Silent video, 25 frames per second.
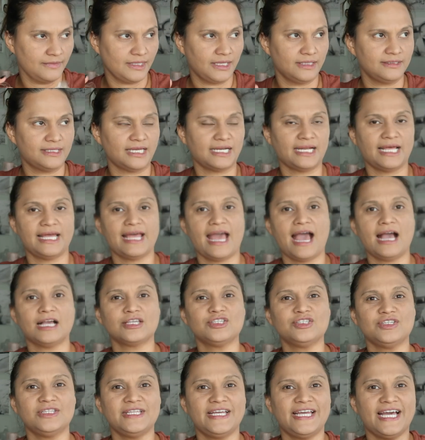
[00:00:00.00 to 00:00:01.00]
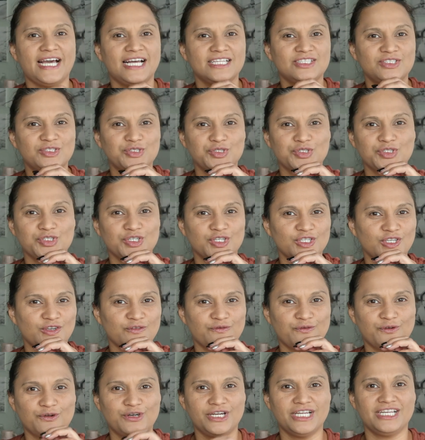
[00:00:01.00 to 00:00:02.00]
that I actually had to search
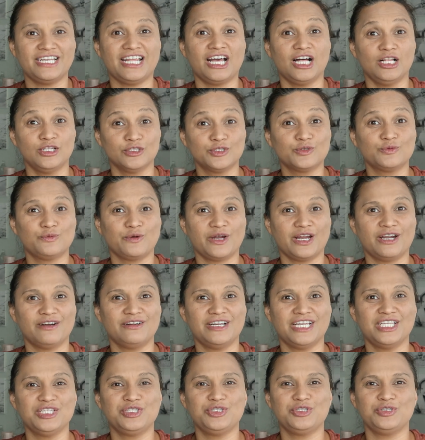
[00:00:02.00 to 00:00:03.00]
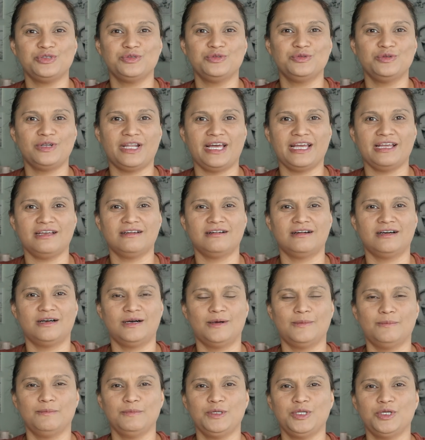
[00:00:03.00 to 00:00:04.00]
for it elsewhere into like
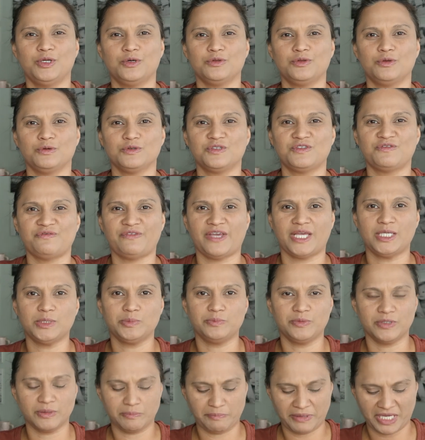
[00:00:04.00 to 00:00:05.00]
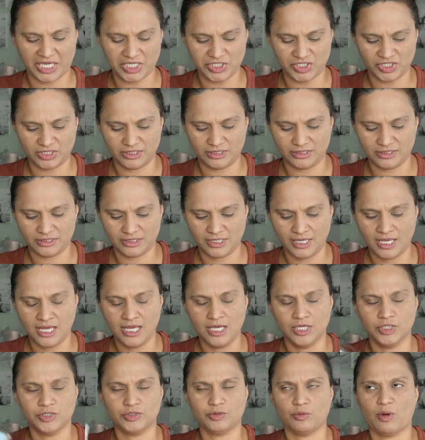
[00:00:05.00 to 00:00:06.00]
um you know those Facebook pages.
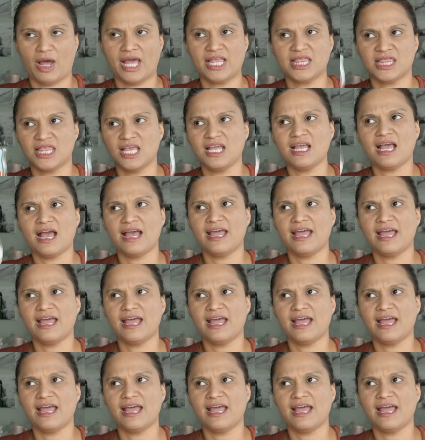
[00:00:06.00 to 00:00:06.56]
So I think